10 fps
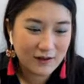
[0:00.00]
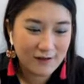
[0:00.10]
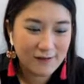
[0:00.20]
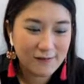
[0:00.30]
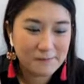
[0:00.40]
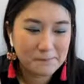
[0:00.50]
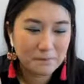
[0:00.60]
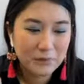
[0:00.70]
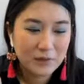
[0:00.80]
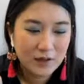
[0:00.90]

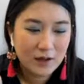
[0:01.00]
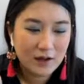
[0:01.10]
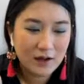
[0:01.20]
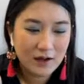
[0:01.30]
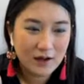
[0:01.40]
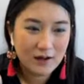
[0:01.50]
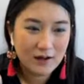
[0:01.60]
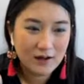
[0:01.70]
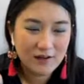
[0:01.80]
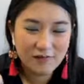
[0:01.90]
For
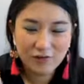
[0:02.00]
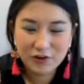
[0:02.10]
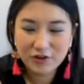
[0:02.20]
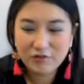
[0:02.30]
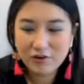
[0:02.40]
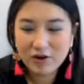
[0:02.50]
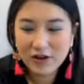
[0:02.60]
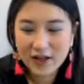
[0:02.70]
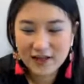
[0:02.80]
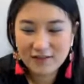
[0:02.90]
the wall
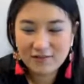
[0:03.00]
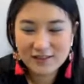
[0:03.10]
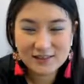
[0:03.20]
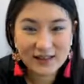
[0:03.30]
hanging wise,